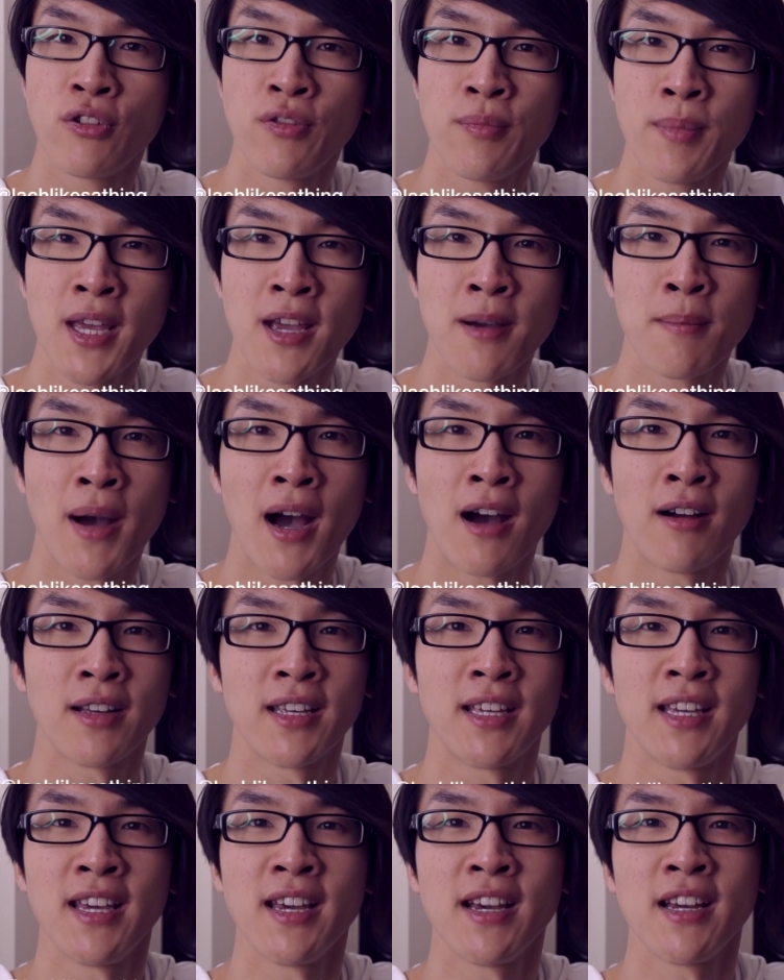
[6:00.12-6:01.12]
with me about
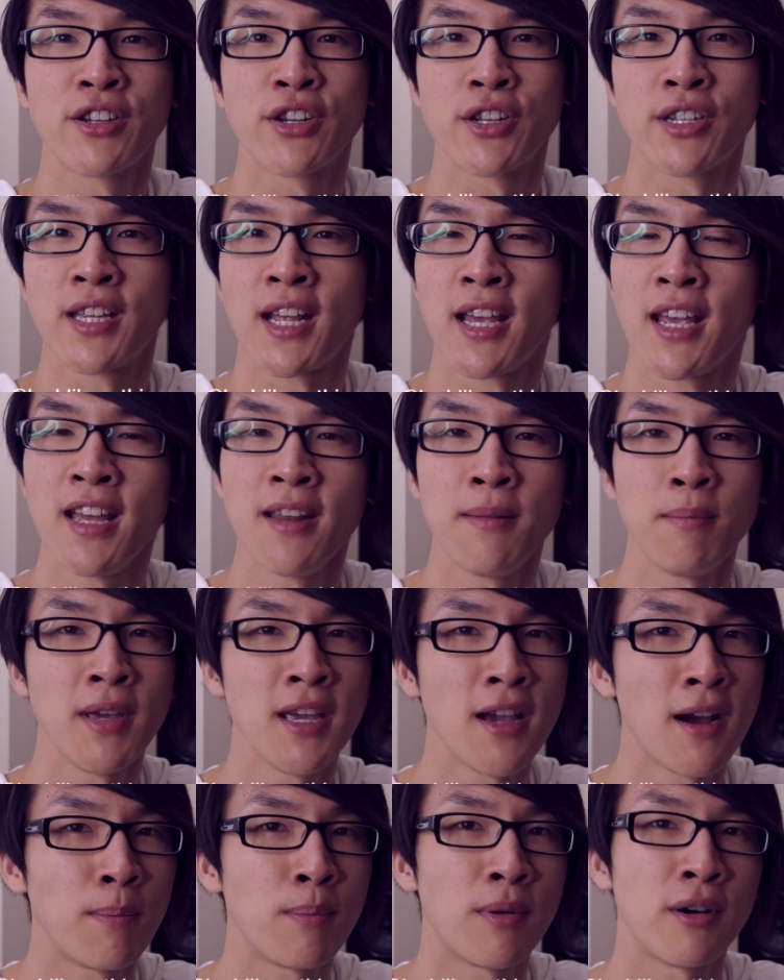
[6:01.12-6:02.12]
gear, just hit
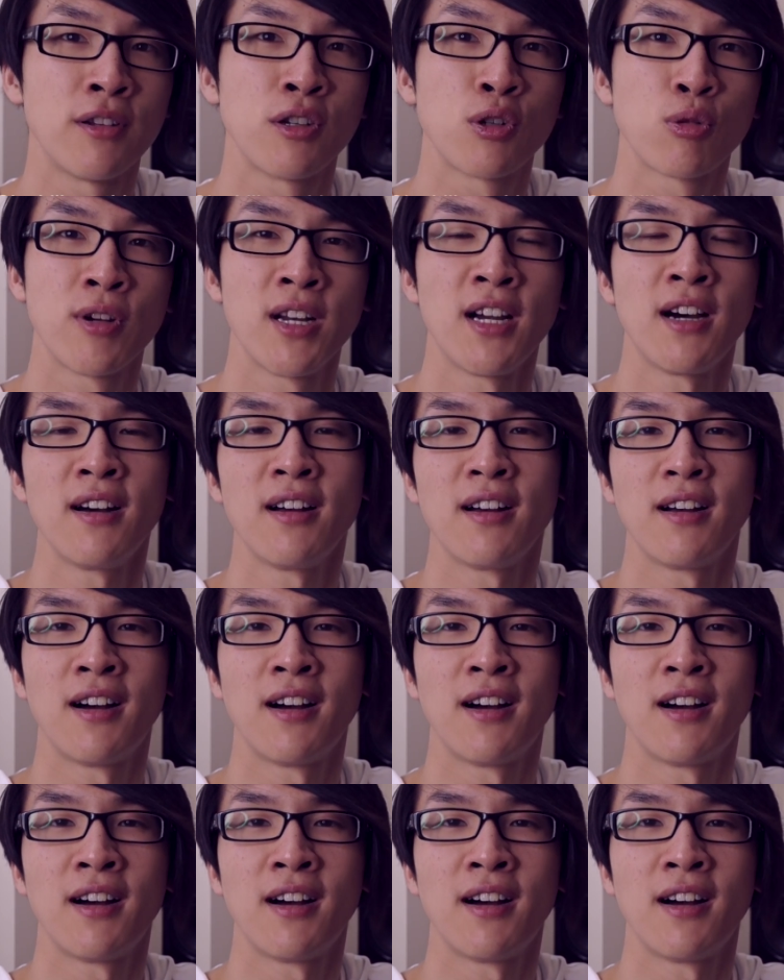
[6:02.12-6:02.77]
me up on Twitter.